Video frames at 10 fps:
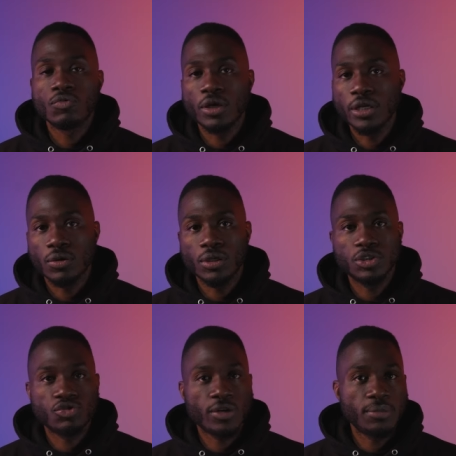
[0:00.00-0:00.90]
running on the
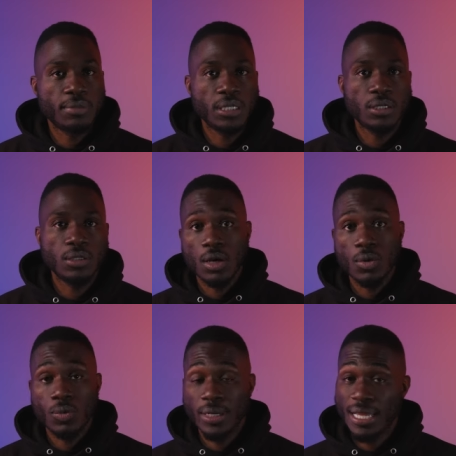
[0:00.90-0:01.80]
treadmill.
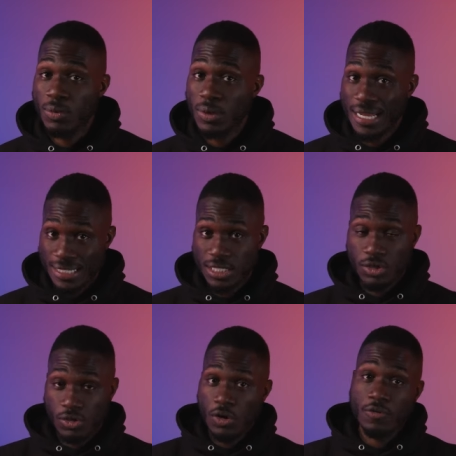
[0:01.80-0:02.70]
When I got to the
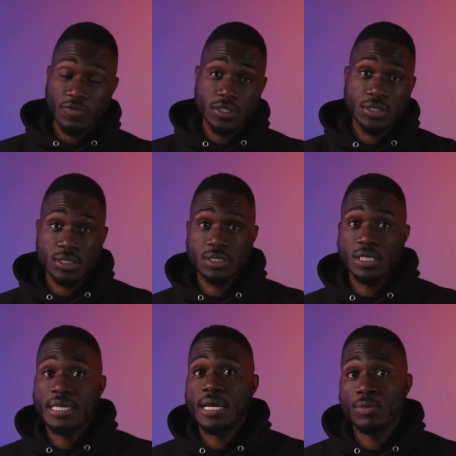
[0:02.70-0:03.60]
office
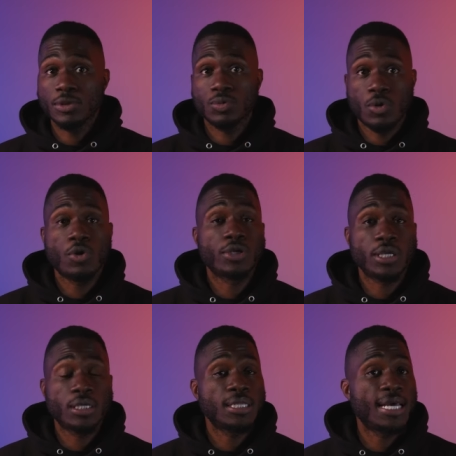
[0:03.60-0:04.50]
and I was
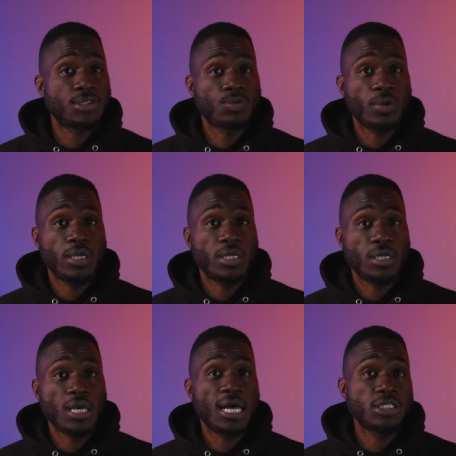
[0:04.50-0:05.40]
working, that's
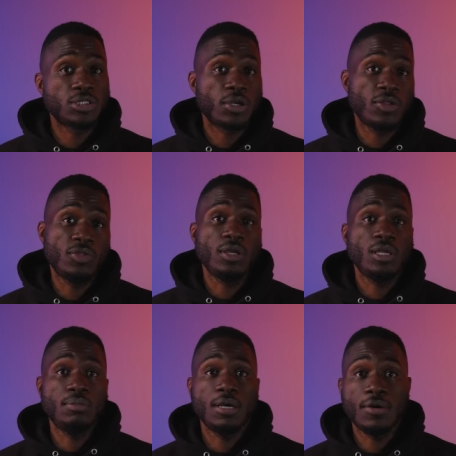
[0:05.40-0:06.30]
when I started thinking
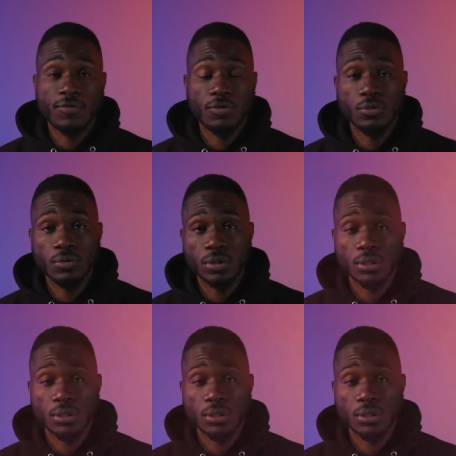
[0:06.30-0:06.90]
about food.